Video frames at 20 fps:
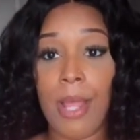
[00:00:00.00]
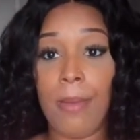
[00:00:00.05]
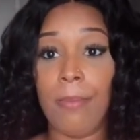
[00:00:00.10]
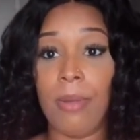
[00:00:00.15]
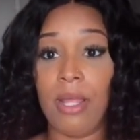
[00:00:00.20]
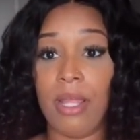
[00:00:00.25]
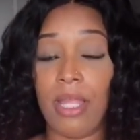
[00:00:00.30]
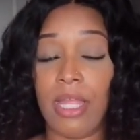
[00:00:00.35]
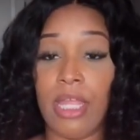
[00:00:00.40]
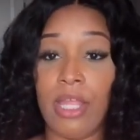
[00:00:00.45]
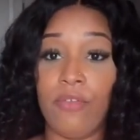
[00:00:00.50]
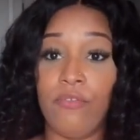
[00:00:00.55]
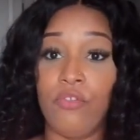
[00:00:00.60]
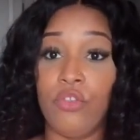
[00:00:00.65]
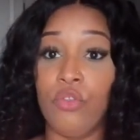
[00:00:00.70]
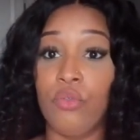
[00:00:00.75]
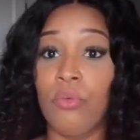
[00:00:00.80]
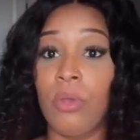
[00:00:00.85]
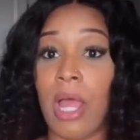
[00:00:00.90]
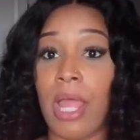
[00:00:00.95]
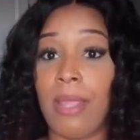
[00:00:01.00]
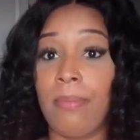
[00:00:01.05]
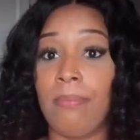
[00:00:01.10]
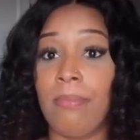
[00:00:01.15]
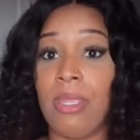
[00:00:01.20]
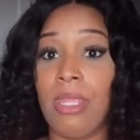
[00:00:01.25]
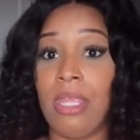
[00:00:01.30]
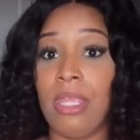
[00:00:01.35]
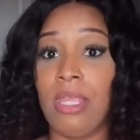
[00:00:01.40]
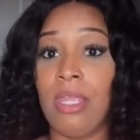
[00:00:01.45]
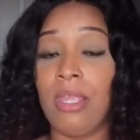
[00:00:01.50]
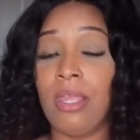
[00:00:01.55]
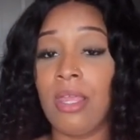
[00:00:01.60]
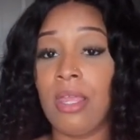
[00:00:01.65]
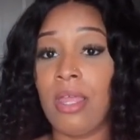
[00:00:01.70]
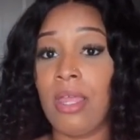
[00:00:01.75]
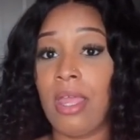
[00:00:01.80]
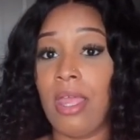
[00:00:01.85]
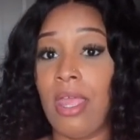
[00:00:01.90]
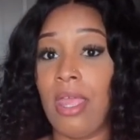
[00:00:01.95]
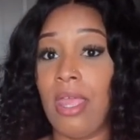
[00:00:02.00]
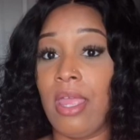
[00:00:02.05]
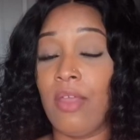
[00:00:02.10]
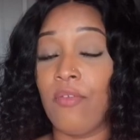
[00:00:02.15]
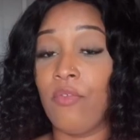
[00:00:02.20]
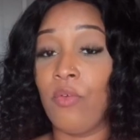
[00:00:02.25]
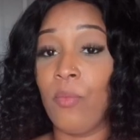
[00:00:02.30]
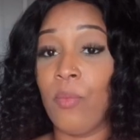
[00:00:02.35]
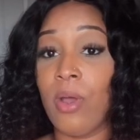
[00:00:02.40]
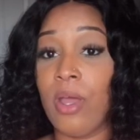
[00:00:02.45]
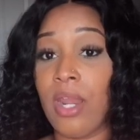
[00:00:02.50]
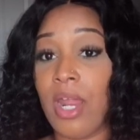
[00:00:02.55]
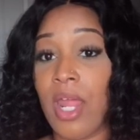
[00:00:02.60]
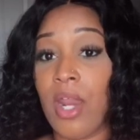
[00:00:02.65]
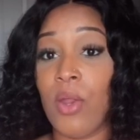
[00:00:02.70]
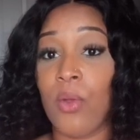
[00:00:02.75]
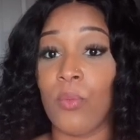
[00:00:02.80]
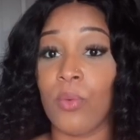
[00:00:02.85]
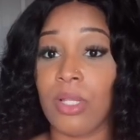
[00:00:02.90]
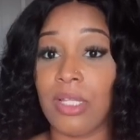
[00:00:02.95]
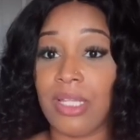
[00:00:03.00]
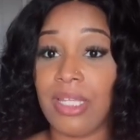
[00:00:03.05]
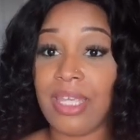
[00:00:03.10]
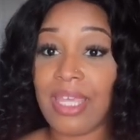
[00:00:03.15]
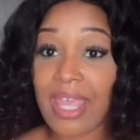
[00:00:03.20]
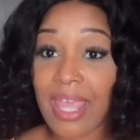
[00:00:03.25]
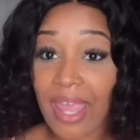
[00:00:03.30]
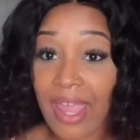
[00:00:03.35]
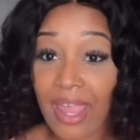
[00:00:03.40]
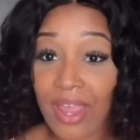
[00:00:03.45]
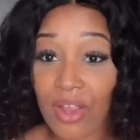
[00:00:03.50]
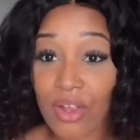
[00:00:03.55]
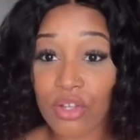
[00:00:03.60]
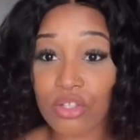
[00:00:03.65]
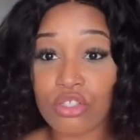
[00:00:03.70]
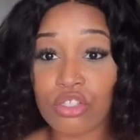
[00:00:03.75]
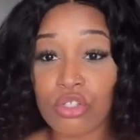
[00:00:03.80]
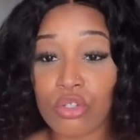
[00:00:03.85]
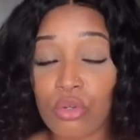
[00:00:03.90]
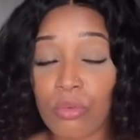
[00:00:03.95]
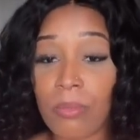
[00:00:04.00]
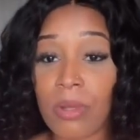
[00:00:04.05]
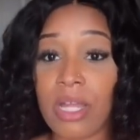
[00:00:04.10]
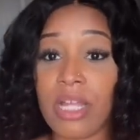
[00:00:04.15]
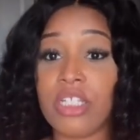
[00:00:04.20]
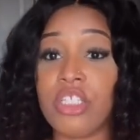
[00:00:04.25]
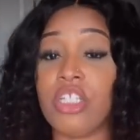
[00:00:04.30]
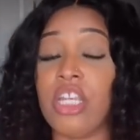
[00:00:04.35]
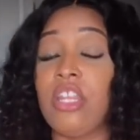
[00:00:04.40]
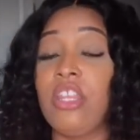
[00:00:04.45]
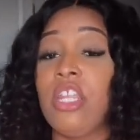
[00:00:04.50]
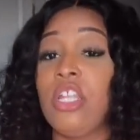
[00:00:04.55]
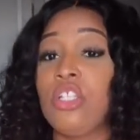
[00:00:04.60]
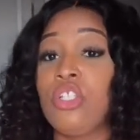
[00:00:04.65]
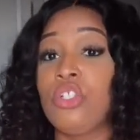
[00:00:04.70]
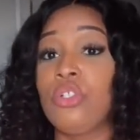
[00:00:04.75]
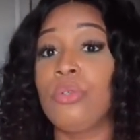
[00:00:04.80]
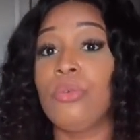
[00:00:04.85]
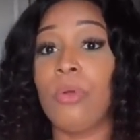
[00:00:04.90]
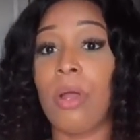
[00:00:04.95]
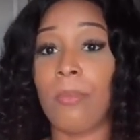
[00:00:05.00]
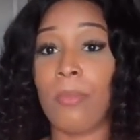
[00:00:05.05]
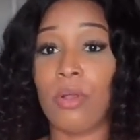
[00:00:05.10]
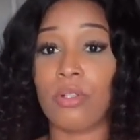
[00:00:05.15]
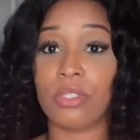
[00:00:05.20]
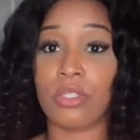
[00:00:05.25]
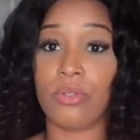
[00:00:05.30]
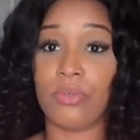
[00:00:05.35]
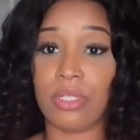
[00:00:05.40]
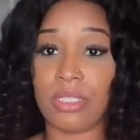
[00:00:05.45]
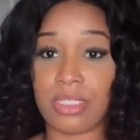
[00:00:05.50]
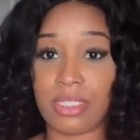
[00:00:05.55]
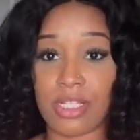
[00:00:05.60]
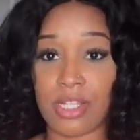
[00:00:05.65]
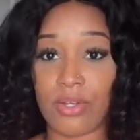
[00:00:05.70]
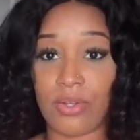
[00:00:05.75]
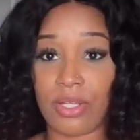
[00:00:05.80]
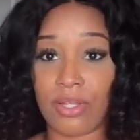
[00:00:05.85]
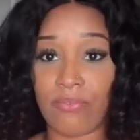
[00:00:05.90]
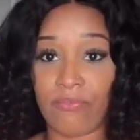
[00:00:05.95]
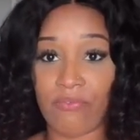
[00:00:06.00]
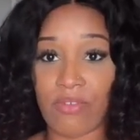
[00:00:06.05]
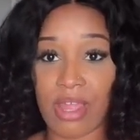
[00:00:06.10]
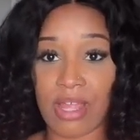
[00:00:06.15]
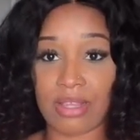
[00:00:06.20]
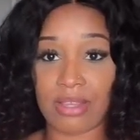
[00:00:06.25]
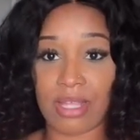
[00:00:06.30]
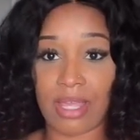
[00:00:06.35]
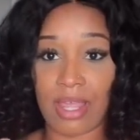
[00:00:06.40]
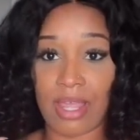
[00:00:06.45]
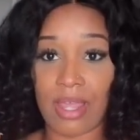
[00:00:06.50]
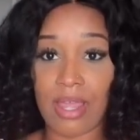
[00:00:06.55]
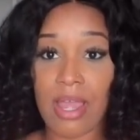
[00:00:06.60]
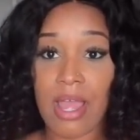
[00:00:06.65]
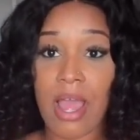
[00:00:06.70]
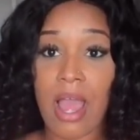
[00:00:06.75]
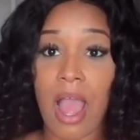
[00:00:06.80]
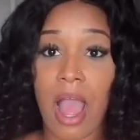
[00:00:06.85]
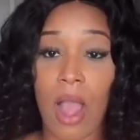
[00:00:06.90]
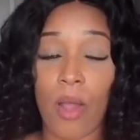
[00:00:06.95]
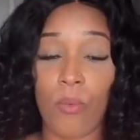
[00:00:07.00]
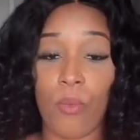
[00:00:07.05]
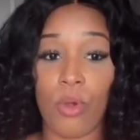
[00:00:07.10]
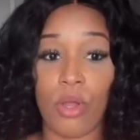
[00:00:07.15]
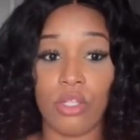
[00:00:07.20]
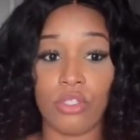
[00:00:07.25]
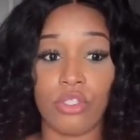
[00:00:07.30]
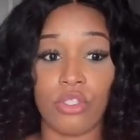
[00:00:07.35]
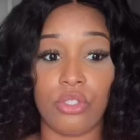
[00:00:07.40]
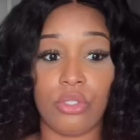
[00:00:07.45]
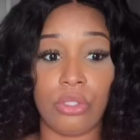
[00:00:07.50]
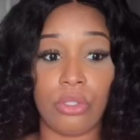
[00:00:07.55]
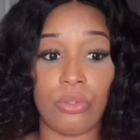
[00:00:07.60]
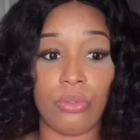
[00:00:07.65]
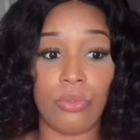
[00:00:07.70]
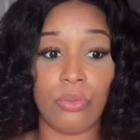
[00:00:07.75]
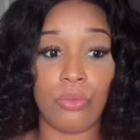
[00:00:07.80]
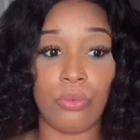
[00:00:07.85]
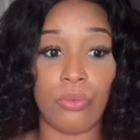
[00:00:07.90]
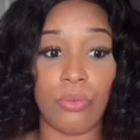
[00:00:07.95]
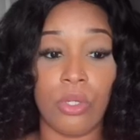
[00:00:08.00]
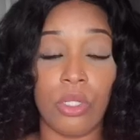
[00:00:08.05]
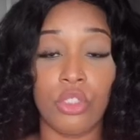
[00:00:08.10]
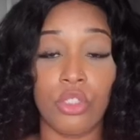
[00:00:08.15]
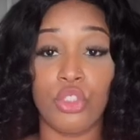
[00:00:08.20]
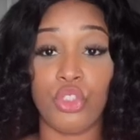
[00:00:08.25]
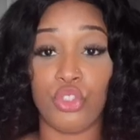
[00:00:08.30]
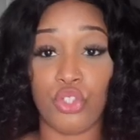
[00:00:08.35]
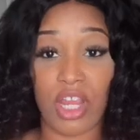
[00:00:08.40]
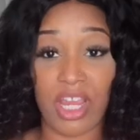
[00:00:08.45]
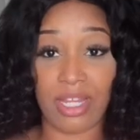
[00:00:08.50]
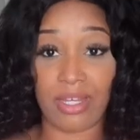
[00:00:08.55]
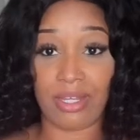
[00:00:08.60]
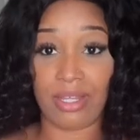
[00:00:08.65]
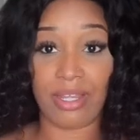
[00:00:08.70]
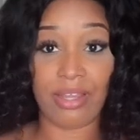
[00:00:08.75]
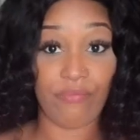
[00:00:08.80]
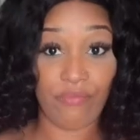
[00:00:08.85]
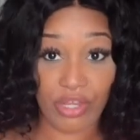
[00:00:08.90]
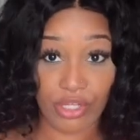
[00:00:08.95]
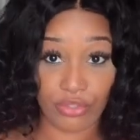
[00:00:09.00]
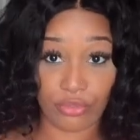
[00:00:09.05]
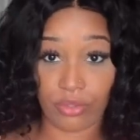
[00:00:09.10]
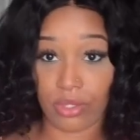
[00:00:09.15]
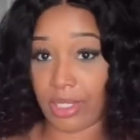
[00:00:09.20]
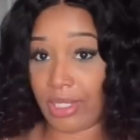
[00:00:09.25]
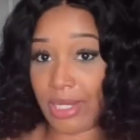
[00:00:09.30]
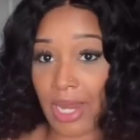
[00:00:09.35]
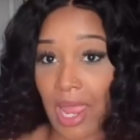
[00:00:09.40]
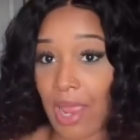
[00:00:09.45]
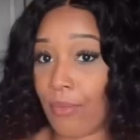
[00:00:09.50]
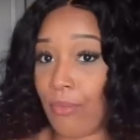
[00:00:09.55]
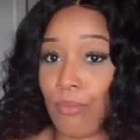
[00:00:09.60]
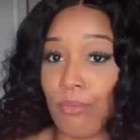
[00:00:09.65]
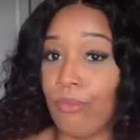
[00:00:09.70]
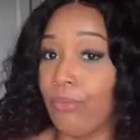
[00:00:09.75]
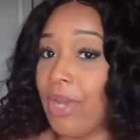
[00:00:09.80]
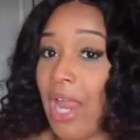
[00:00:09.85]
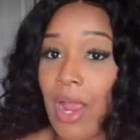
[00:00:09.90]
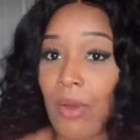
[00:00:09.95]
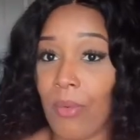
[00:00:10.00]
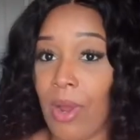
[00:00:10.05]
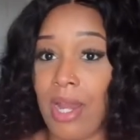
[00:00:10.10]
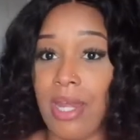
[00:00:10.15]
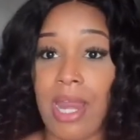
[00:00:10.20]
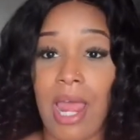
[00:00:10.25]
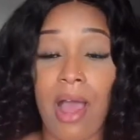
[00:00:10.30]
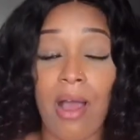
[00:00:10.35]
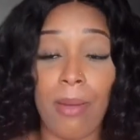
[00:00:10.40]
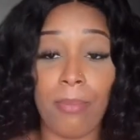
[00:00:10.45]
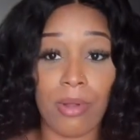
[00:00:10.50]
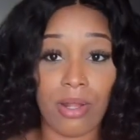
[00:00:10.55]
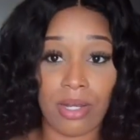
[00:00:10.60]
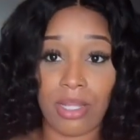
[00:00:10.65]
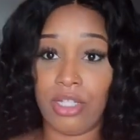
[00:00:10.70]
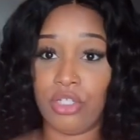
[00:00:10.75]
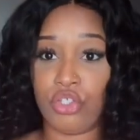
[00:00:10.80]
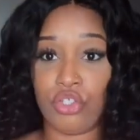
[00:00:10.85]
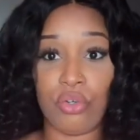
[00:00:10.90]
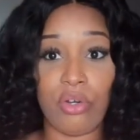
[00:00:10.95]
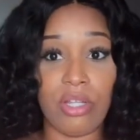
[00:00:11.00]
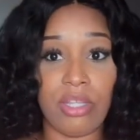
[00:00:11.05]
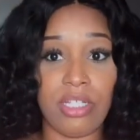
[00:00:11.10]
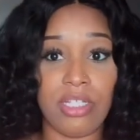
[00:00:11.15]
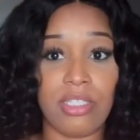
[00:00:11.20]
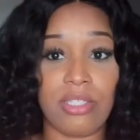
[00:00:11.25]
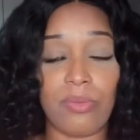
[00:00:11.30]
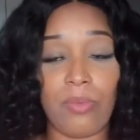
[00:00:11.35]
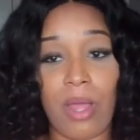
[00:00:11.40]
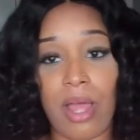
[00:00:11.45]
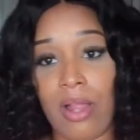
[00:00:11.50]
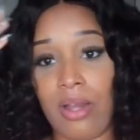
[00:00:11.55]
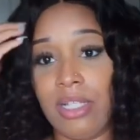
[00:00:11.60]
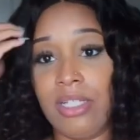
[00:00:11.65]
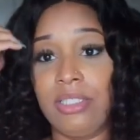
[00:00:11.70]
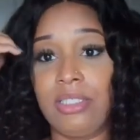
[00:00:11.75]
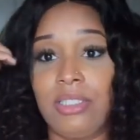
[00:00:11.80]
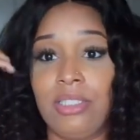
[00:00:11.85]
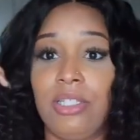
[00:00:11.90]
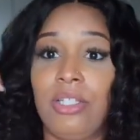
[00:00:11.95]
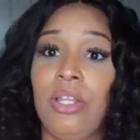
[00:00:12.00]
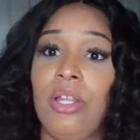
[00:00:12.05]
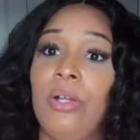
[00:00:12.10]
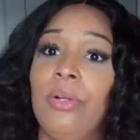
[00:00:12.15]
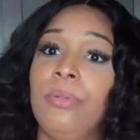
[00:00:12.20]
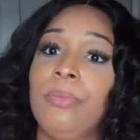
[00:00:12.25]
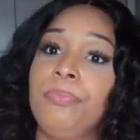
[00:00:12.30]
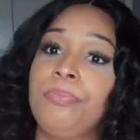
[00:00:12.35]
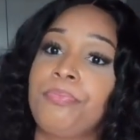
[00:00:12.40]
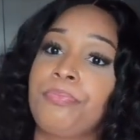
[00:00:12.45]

But if you like me, and for one, I don't really care too much, and then 2, I'm also considering the fact that I want to straighten it eventually. Not right now. I'm gonna enjoy this while it's, you know,